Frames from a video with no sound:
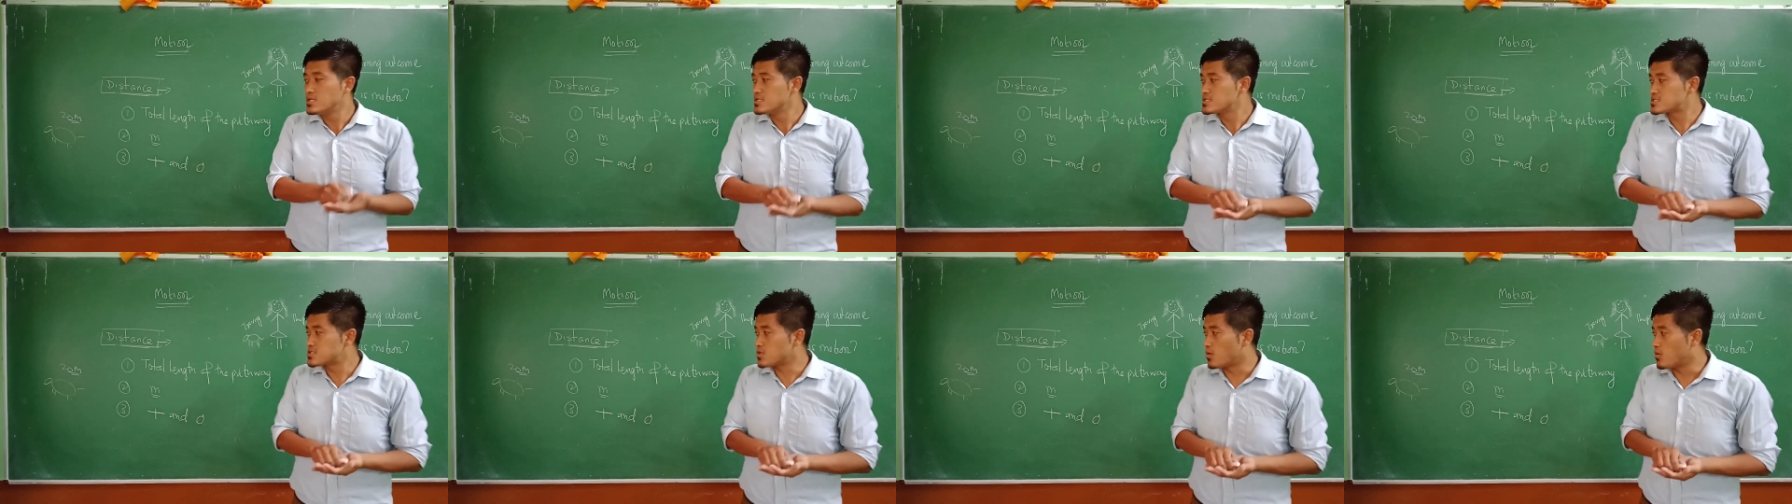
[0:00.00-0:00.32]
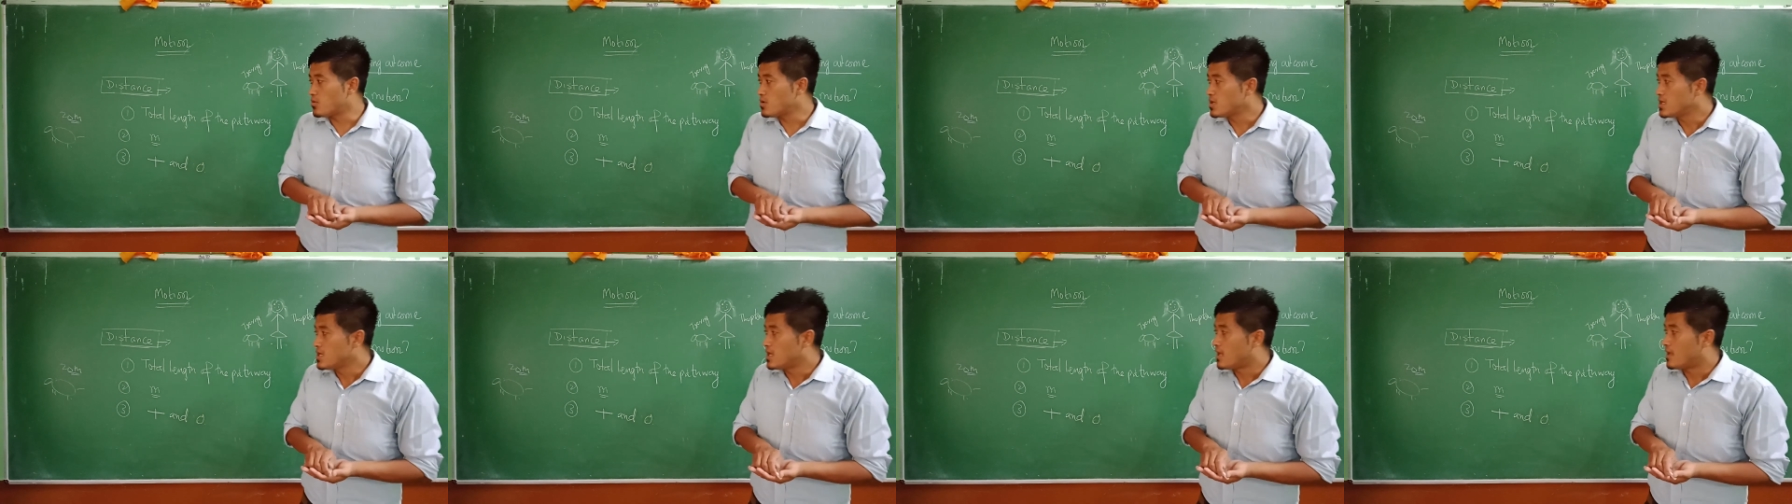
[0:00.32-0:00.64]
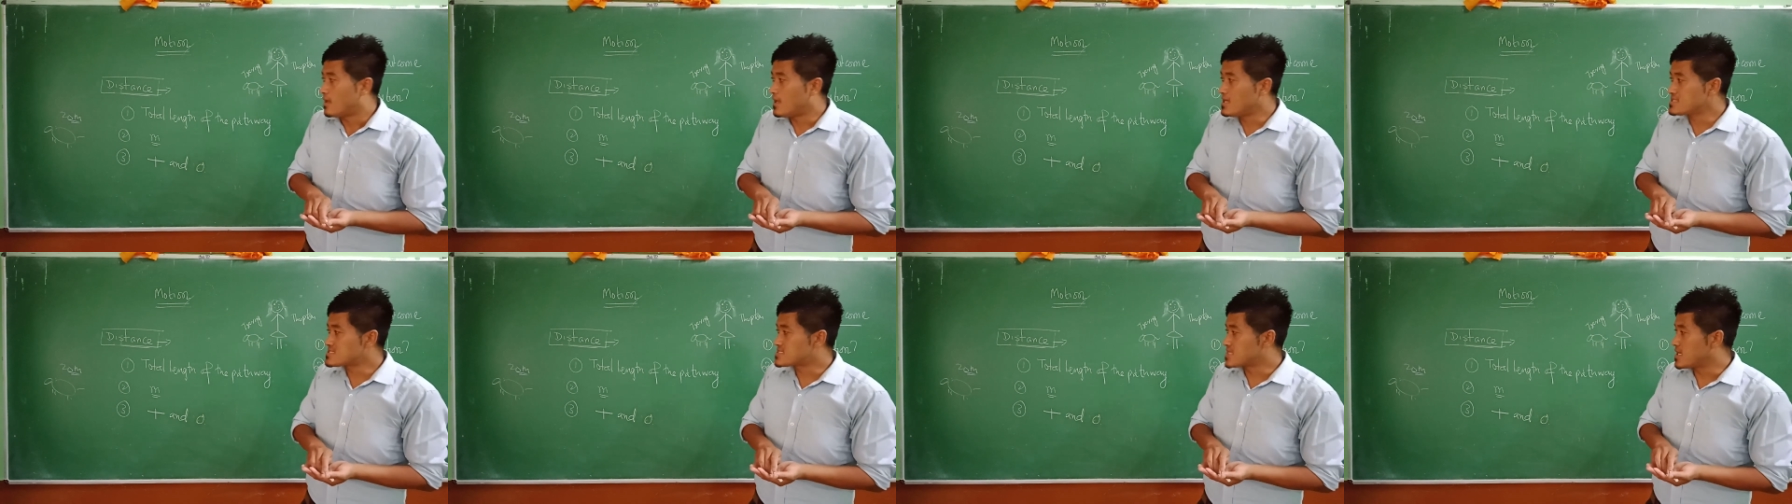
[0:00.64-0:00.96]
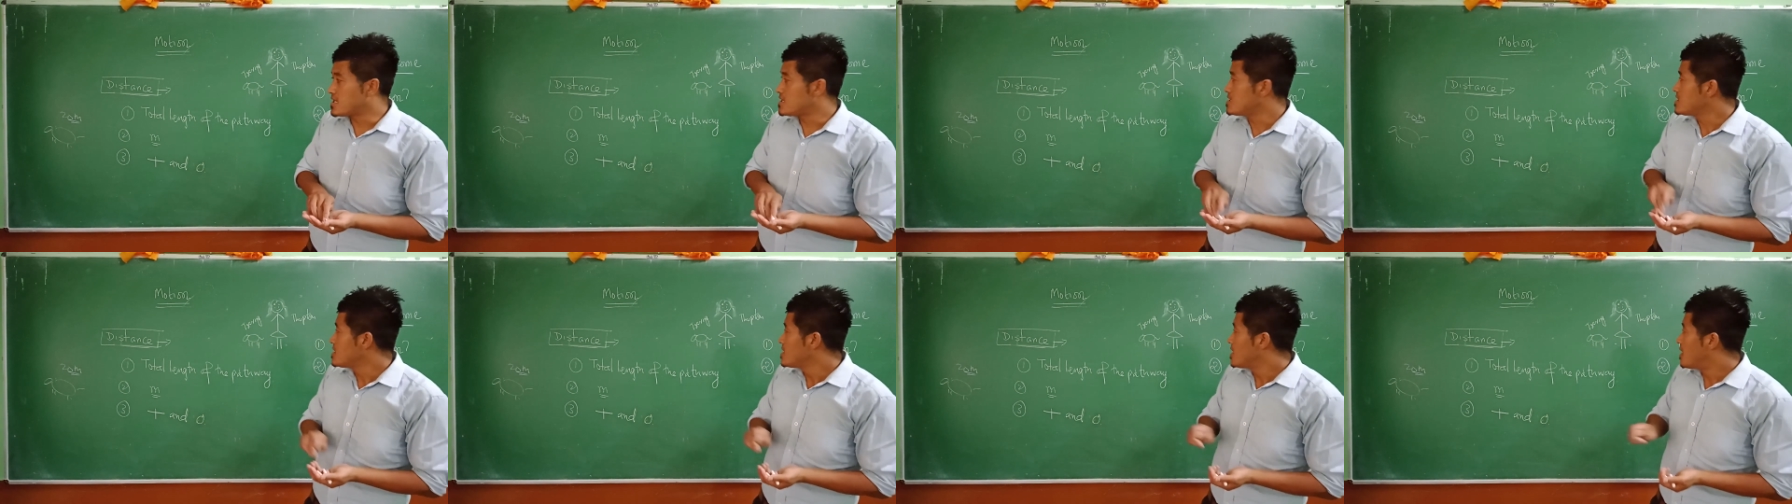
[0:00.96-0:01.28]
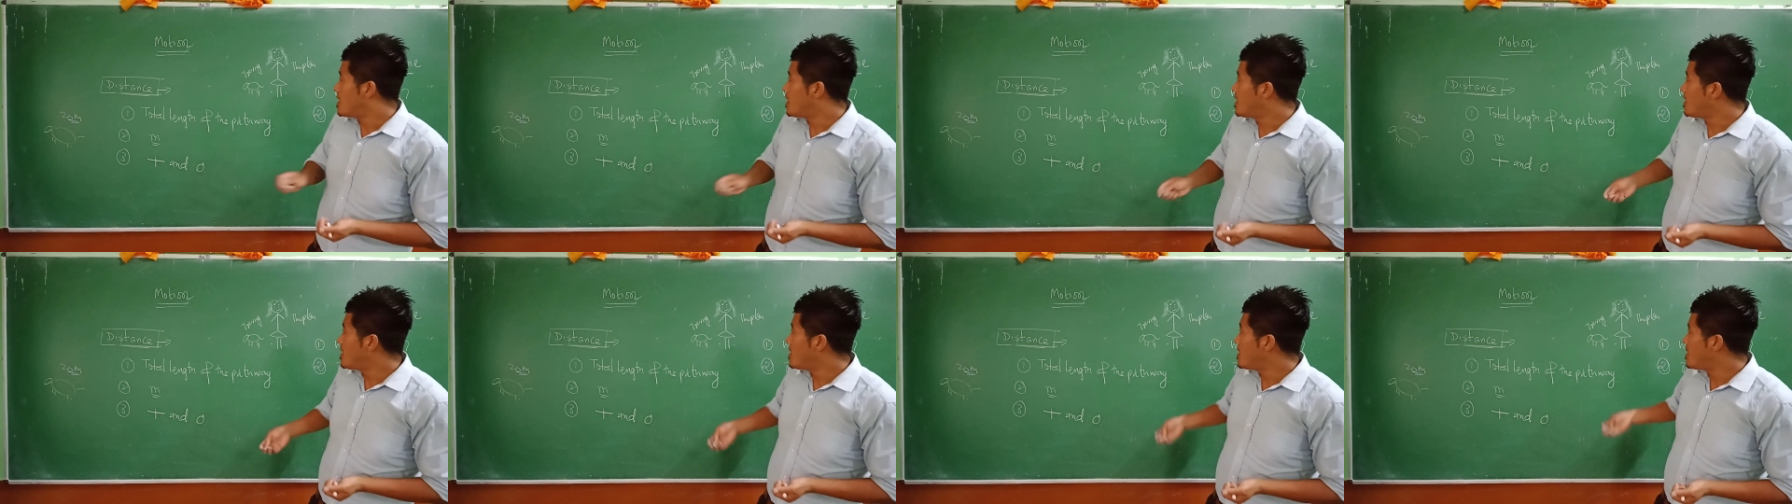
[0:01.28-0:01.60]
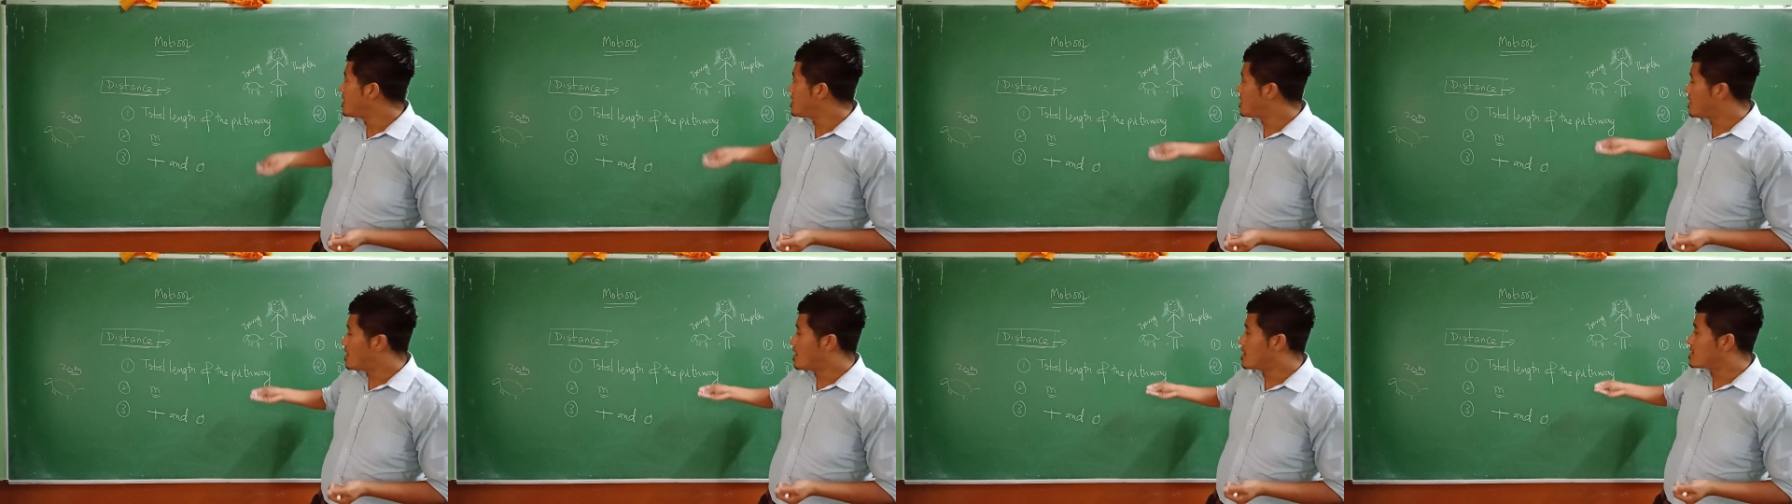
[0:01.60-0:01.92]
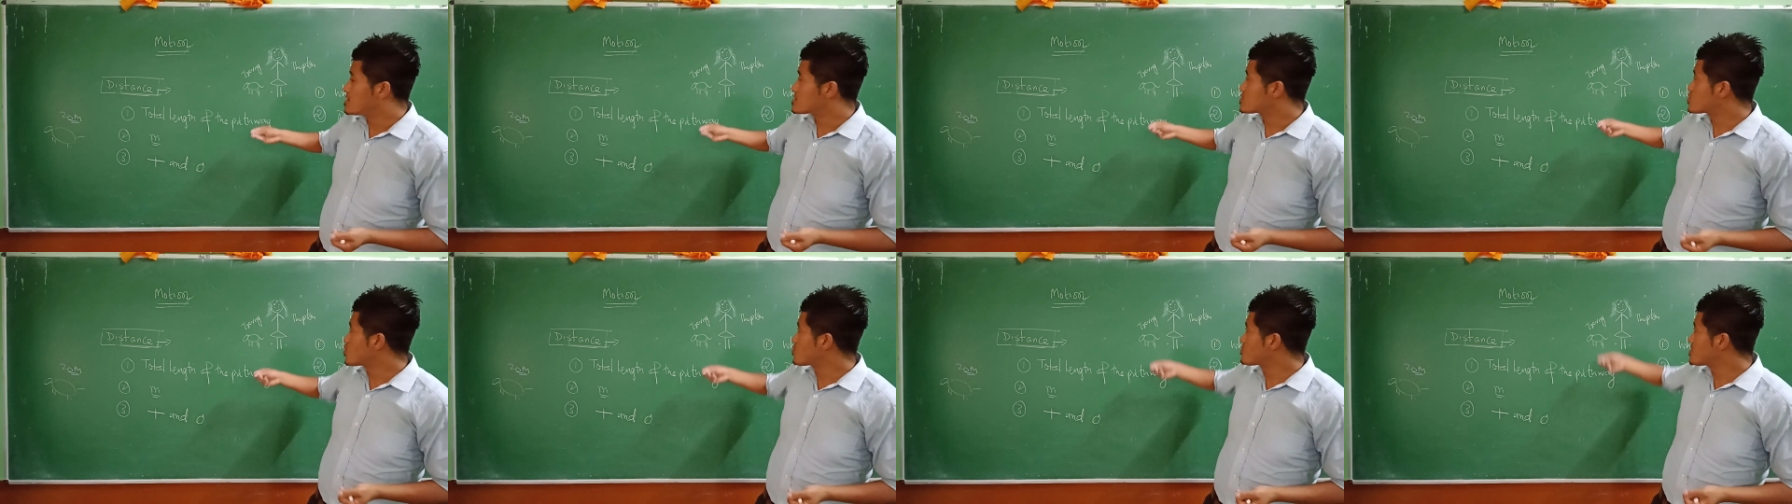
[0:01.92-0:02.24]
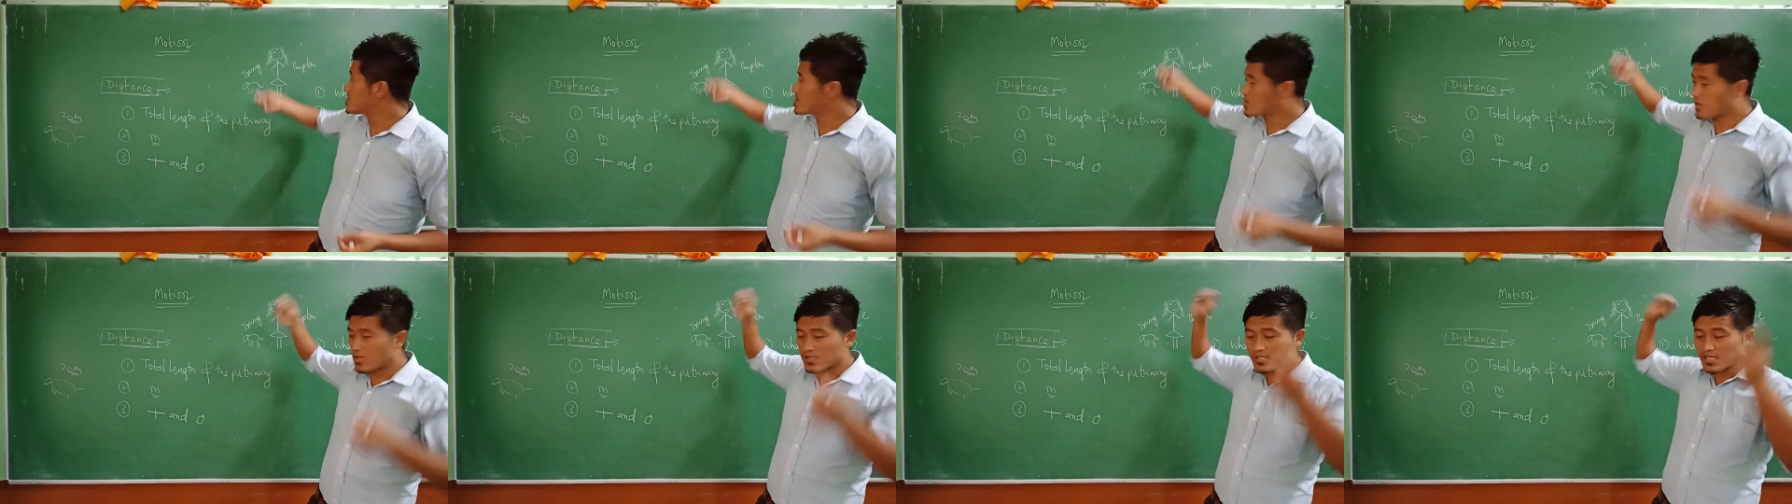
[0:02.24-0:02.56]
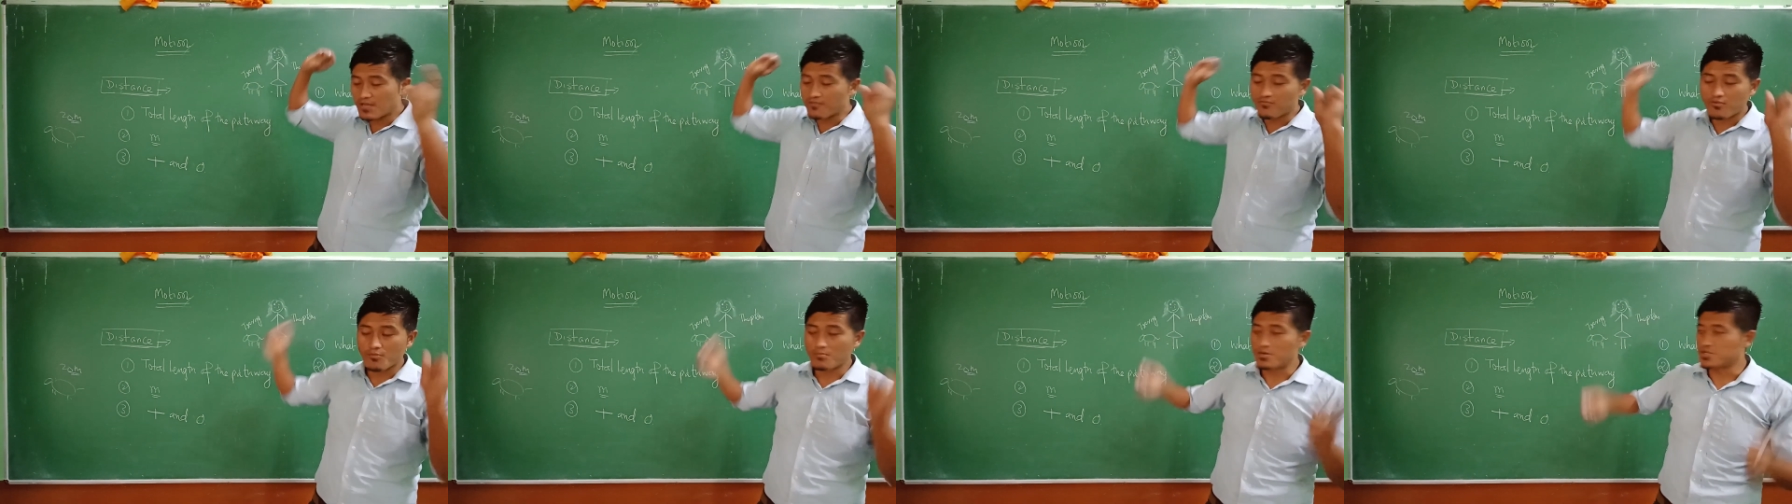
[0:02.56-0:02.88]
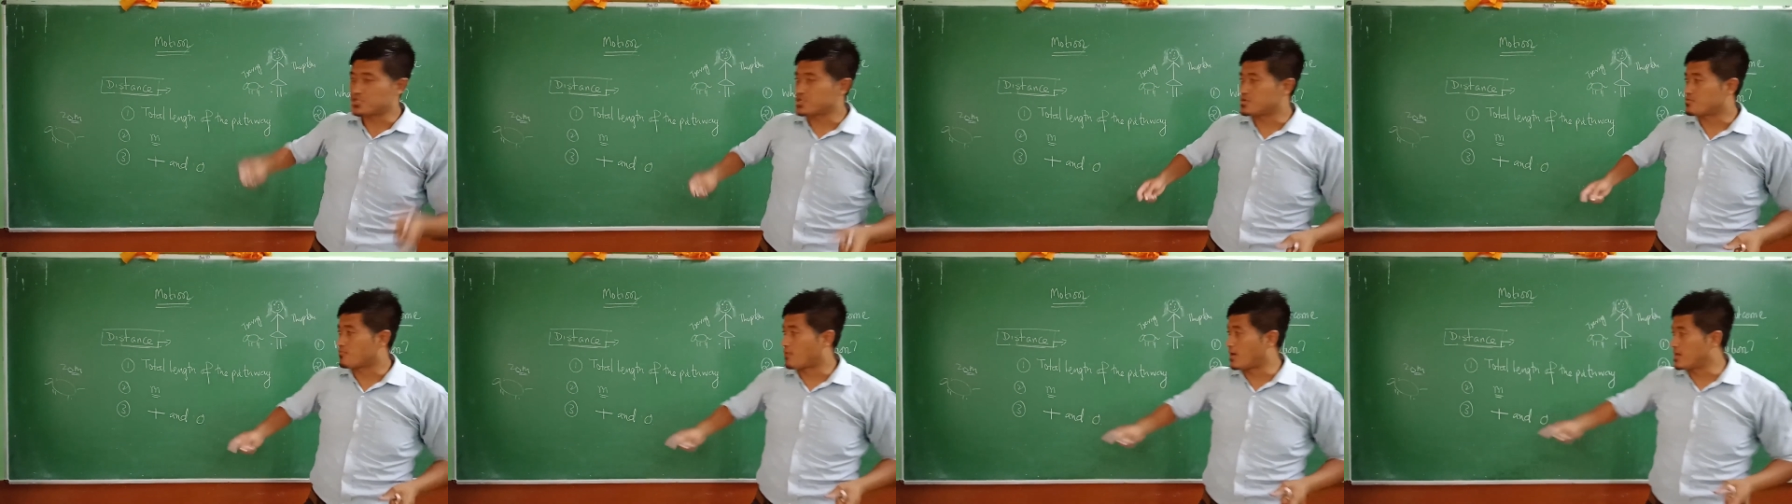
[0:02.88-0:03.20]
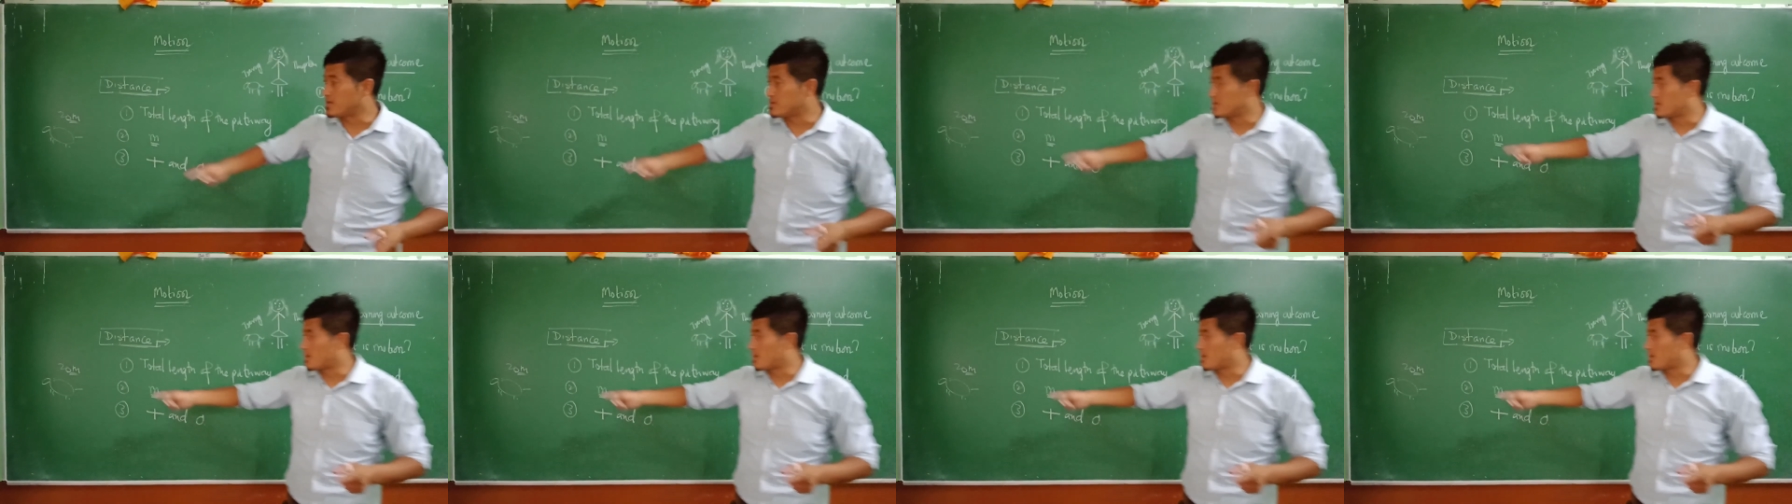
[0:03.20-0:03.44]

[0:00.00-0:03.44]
So let's say Tukden got the information, right,